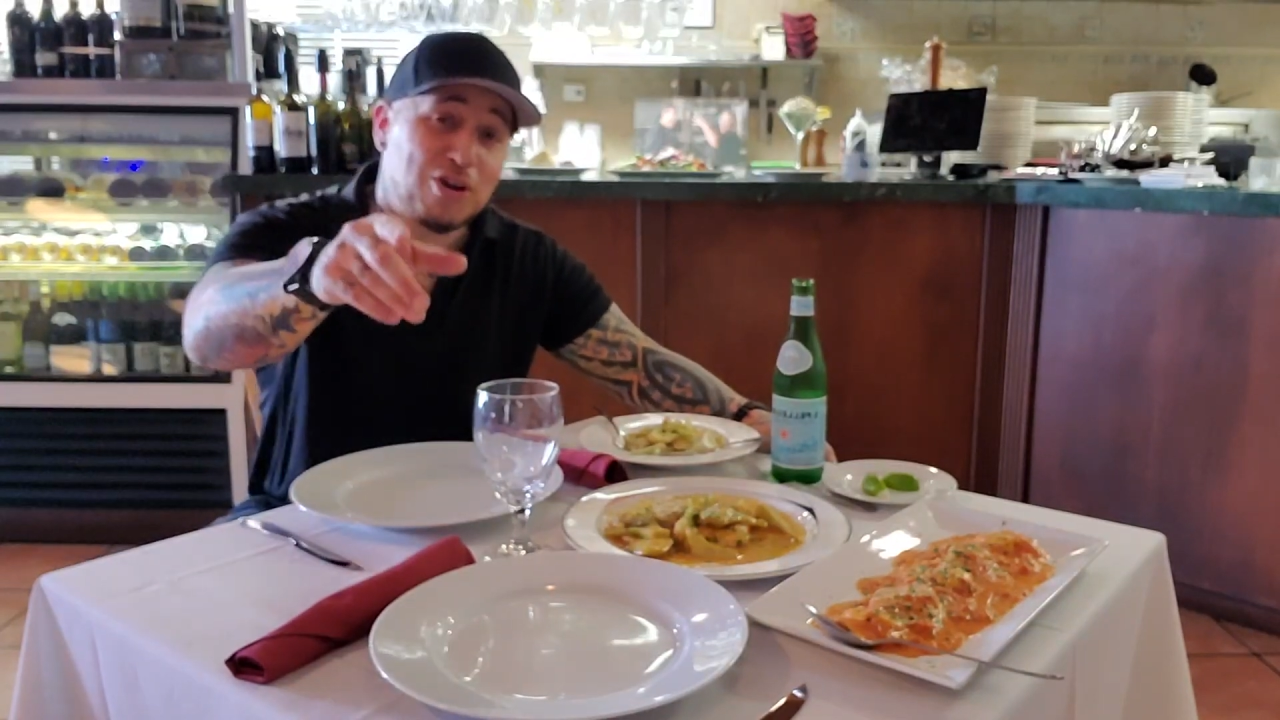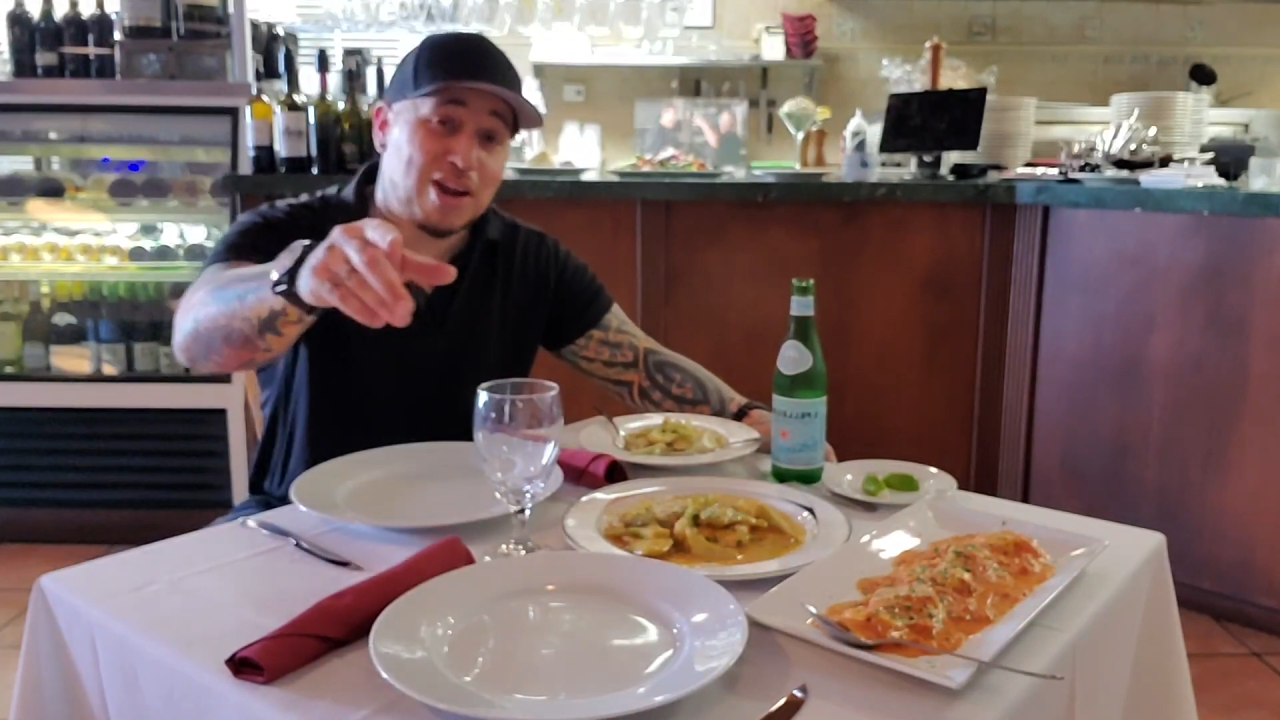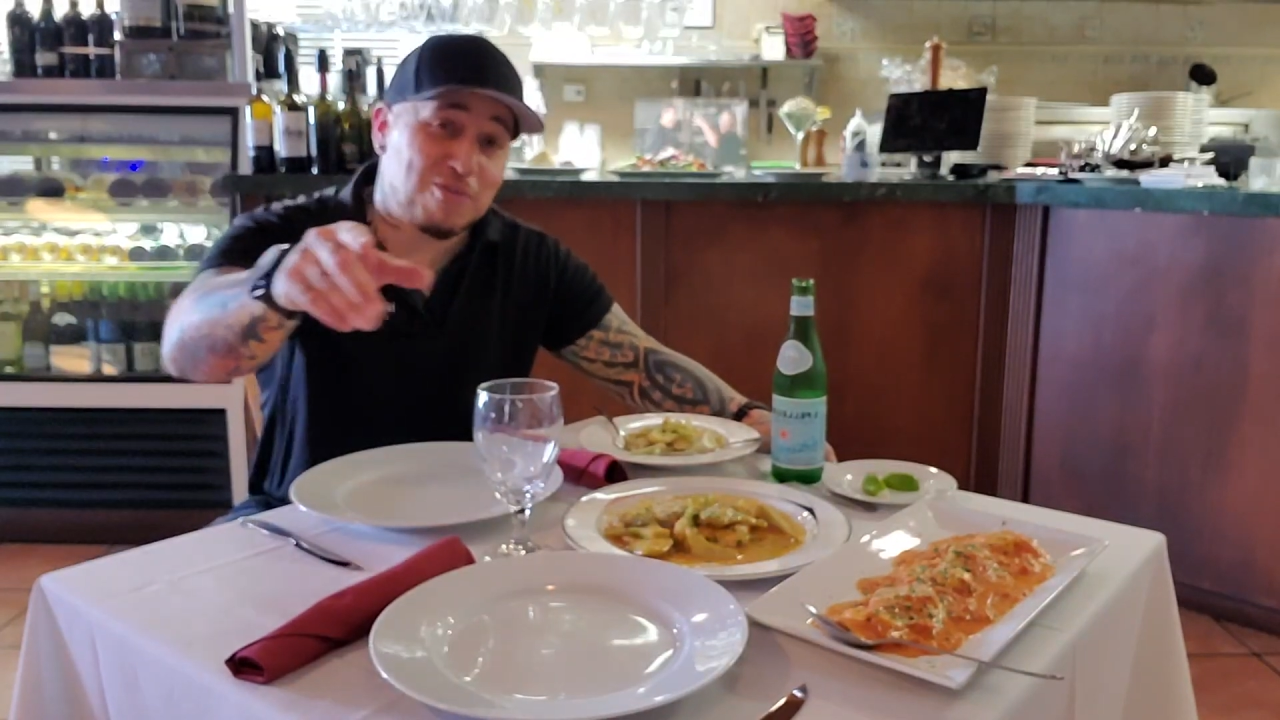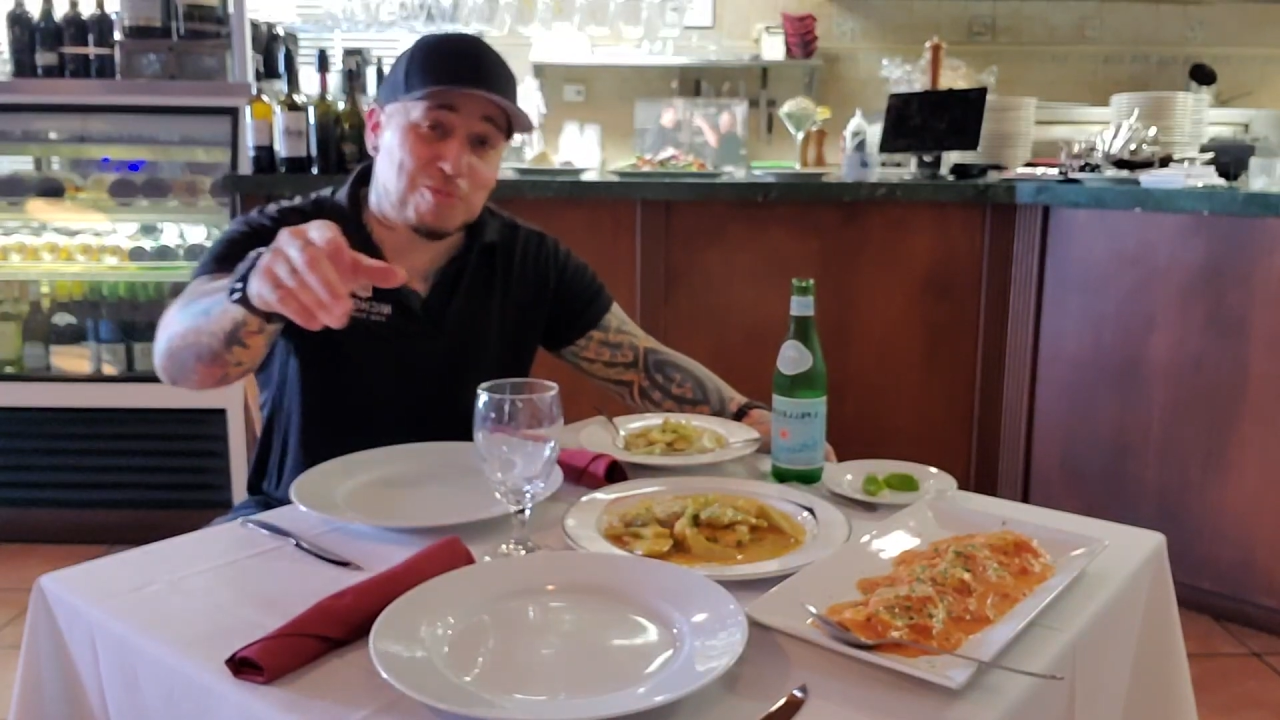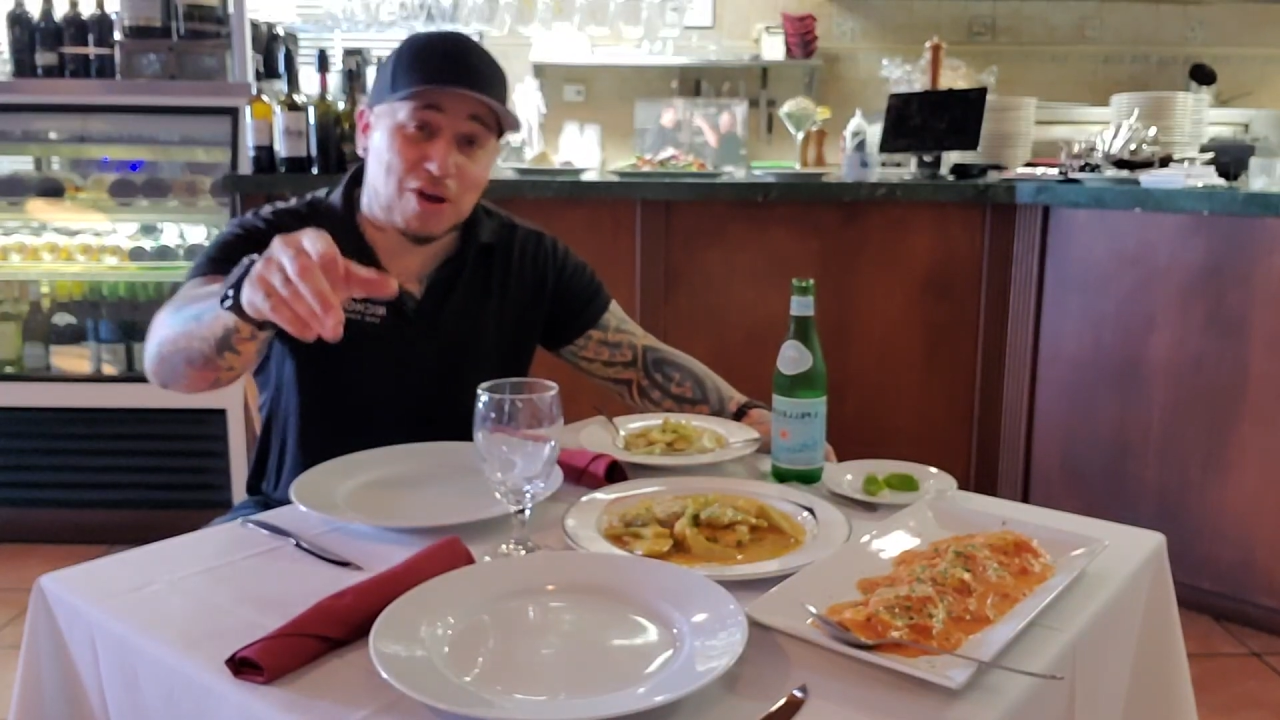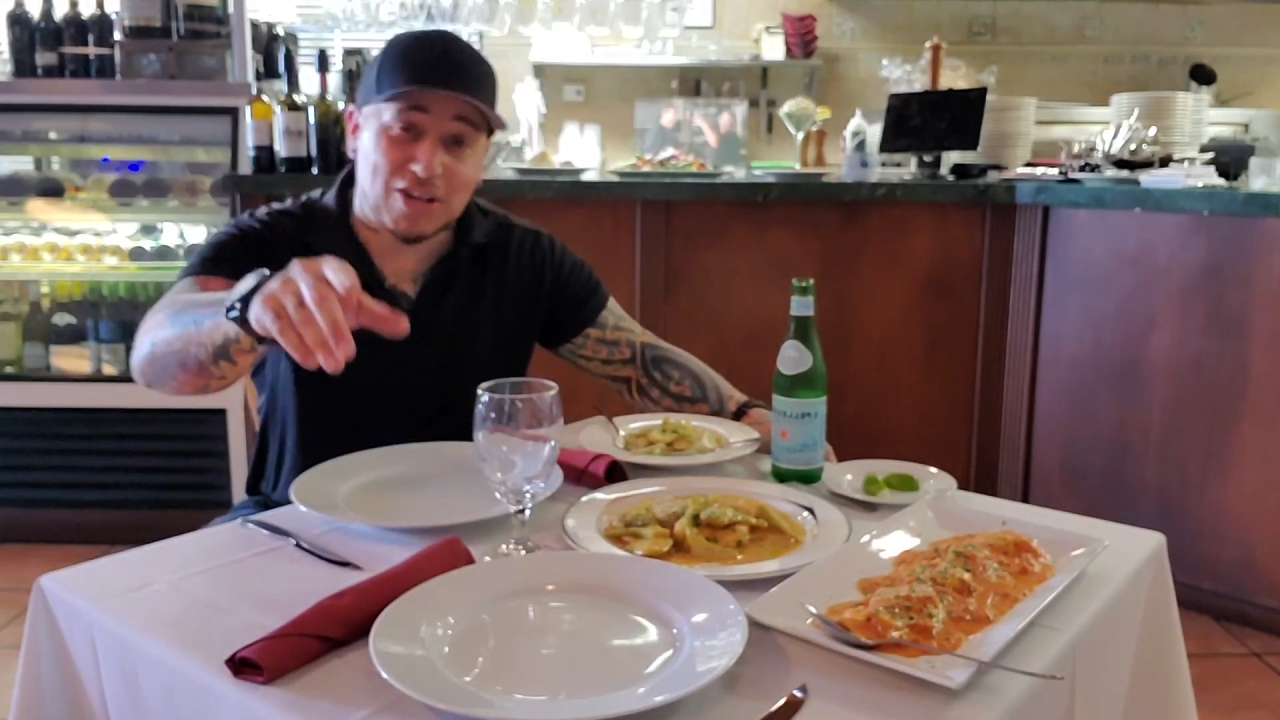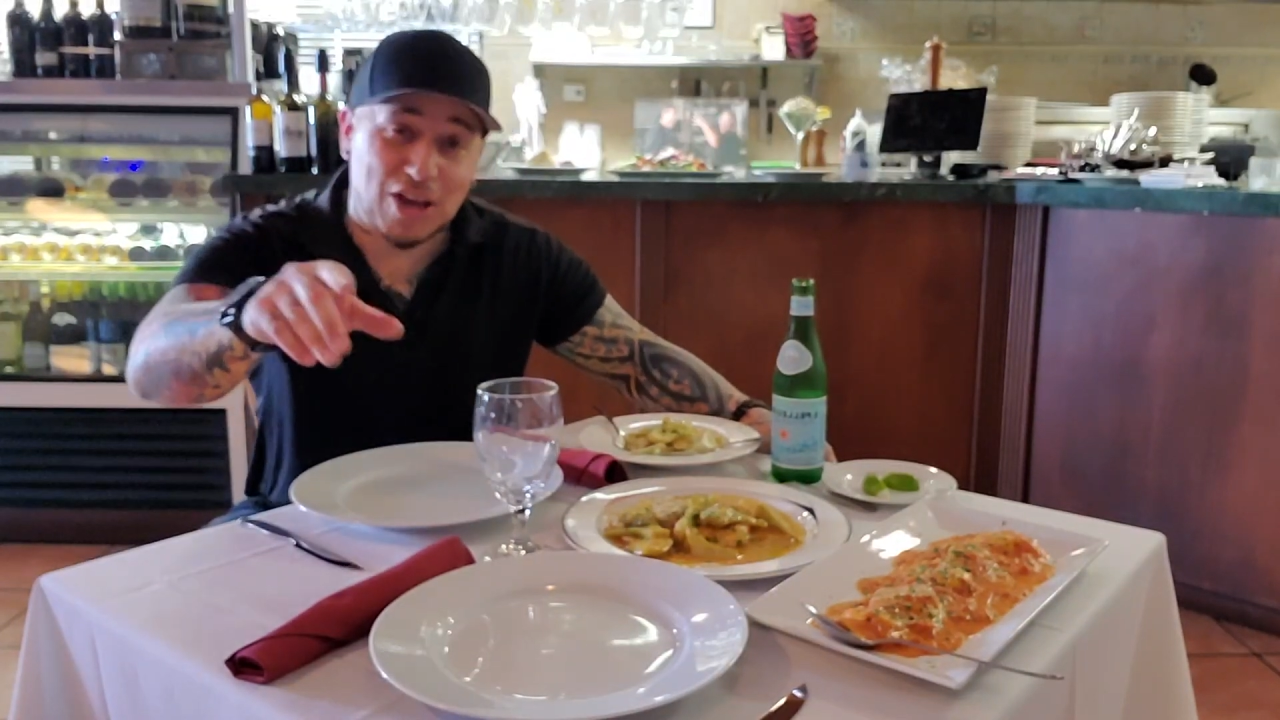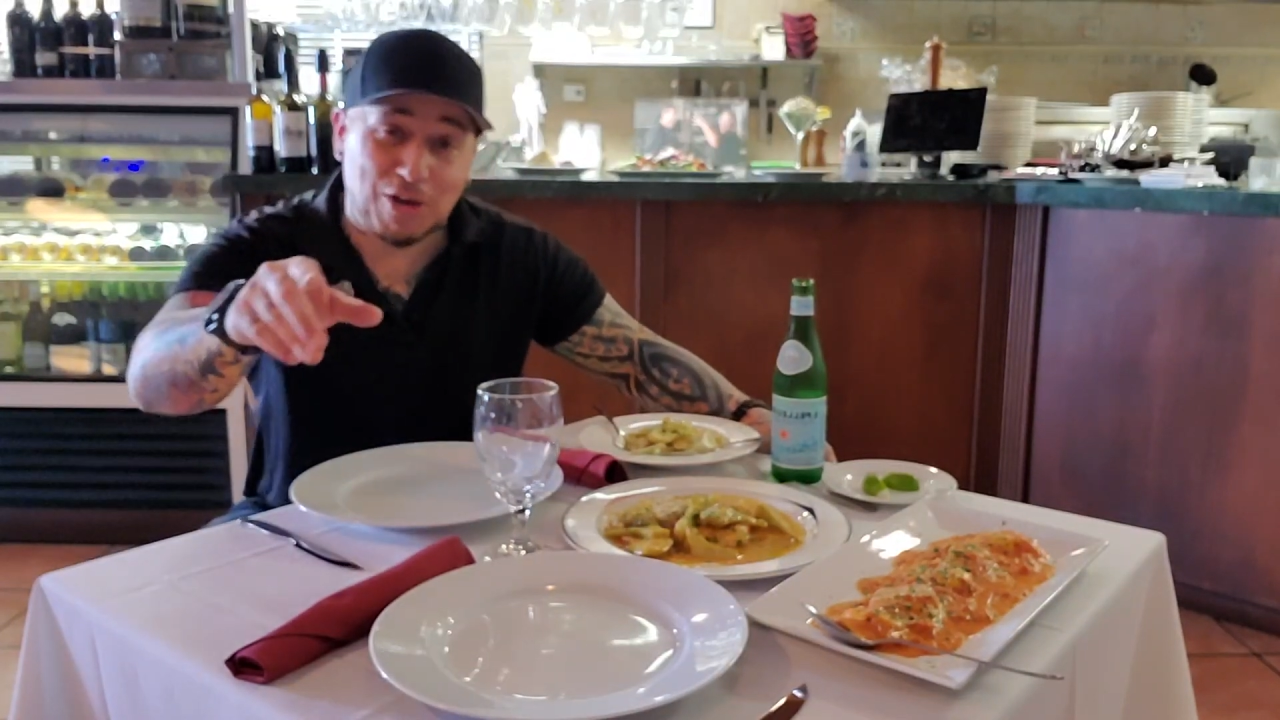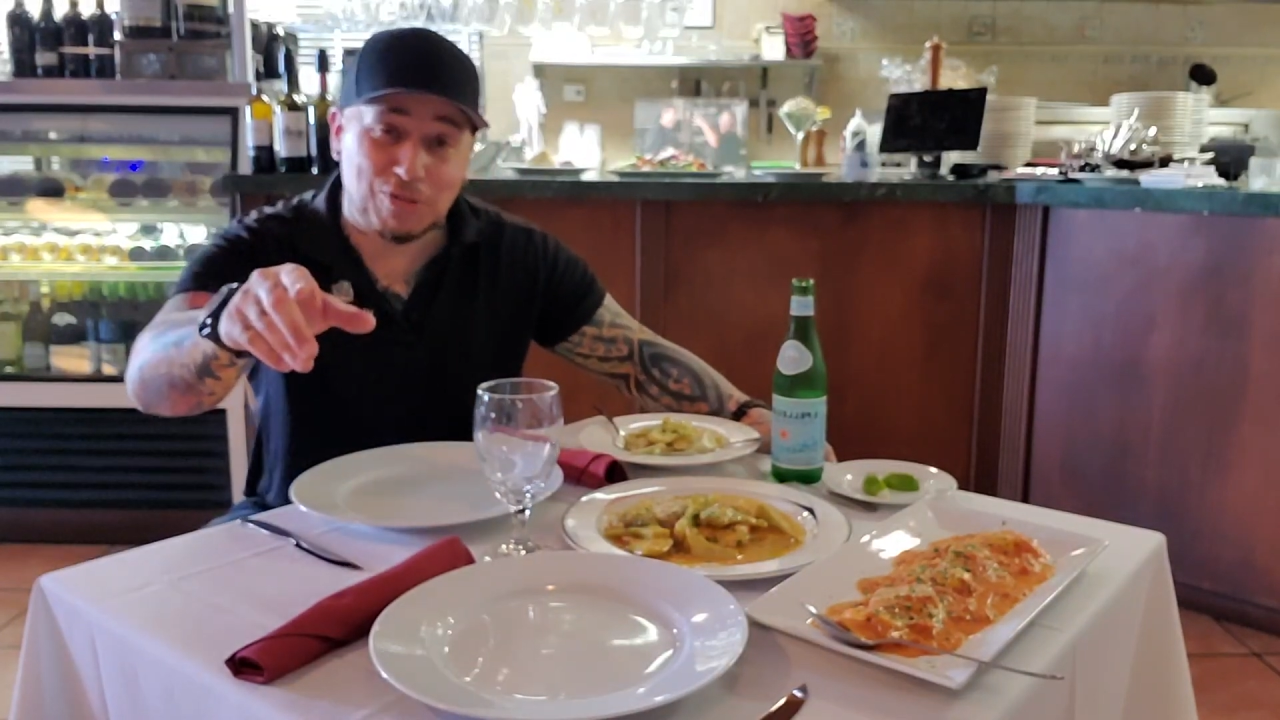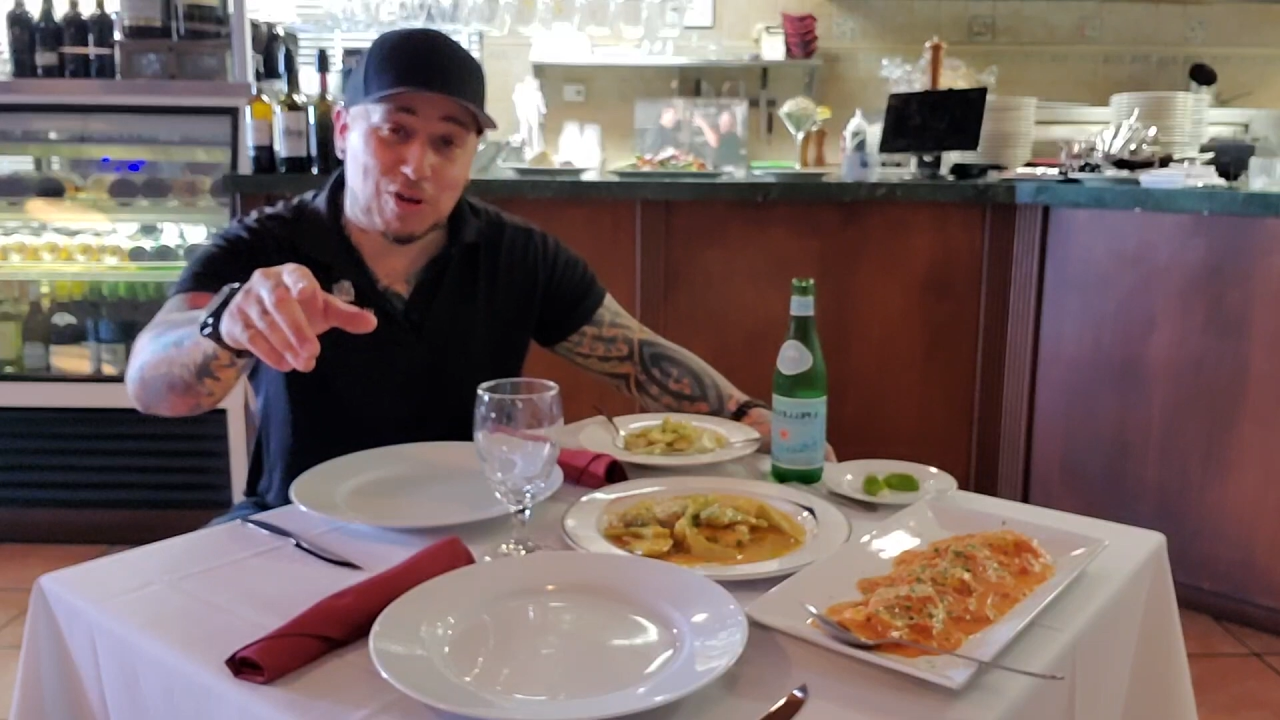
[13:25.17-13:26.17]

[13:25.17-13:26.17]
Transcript: to everybody out